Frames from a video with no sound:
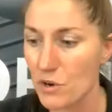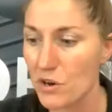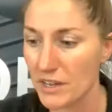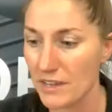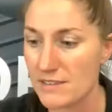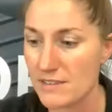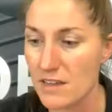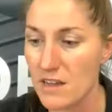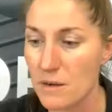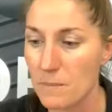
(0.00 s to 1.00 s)
it gets
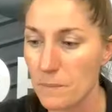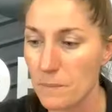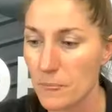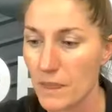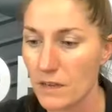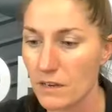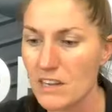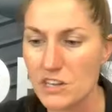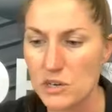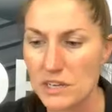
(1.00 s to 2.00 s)
not
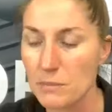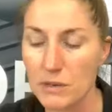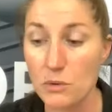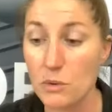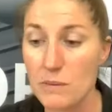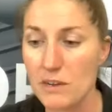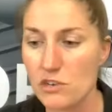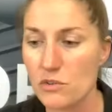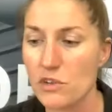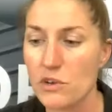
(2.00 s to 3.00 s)
tricky, but you want to make sure
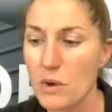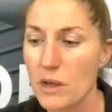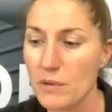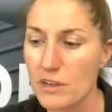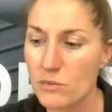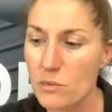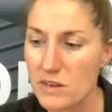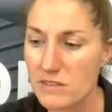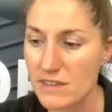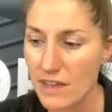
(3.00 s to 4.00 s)
that you're right, because we want to
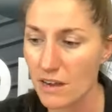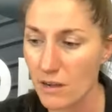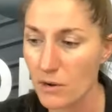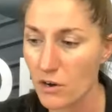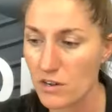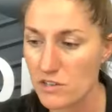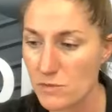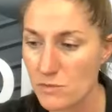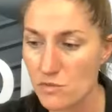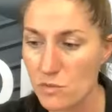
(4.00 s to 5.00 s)
set up our
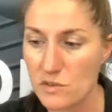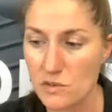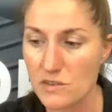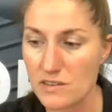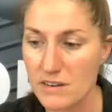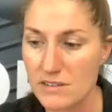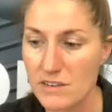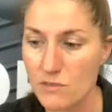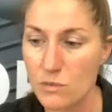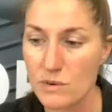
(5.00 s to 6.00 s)
customers when we do this kind of stuff.
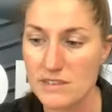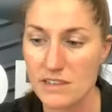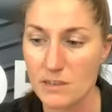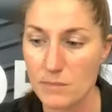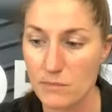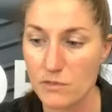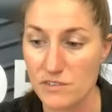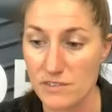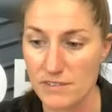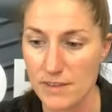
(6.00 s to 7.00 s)
We want to set them up for
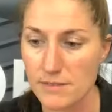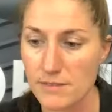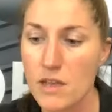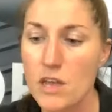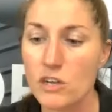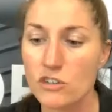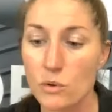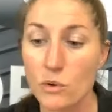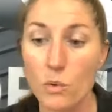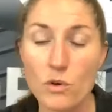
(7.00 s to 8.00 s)
success. So in
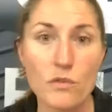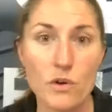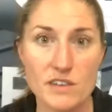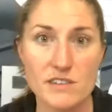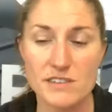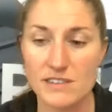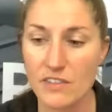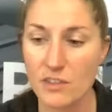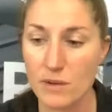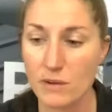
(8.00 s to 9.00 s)
order for us to set
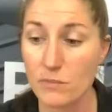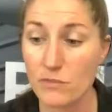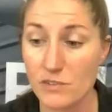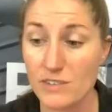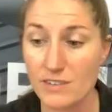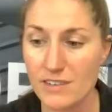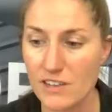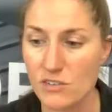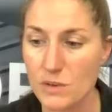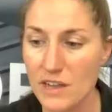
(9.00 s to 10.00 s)
them up for success,
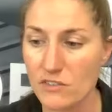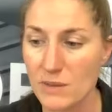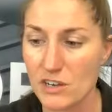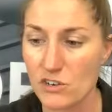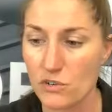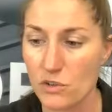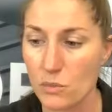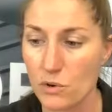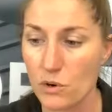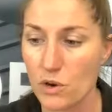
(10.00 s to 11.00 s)
we have to make sure that we're